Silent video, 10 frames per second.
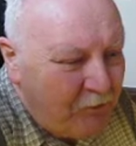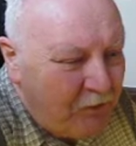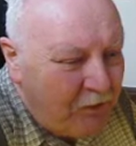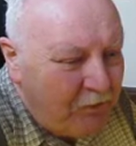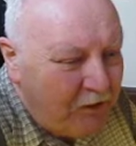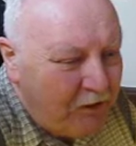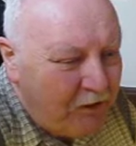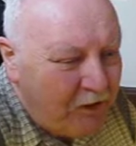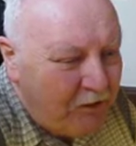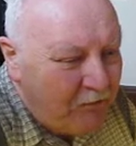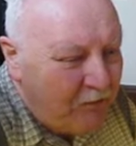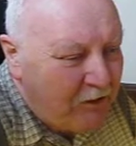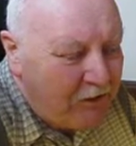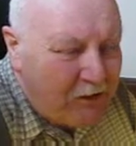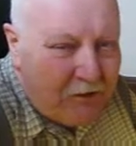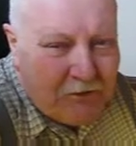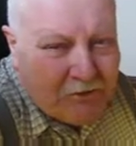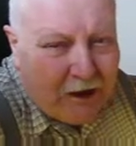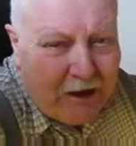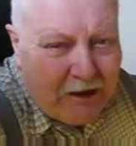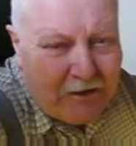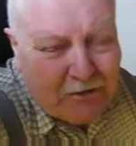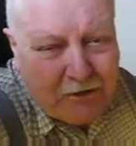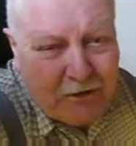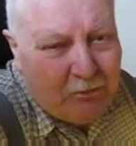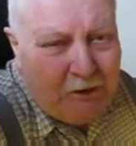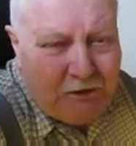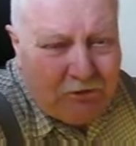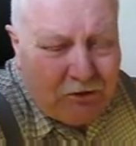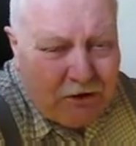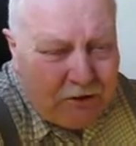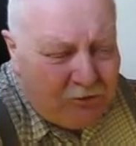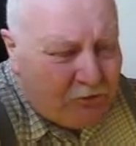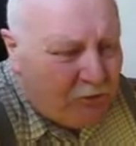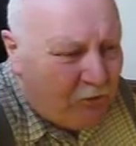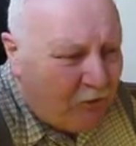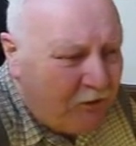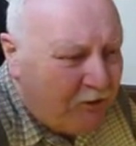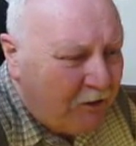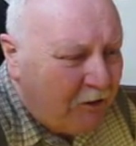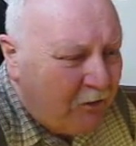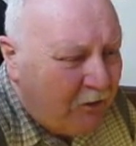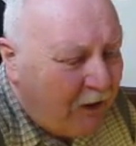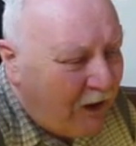Maybe in many years ahead it might change, but right now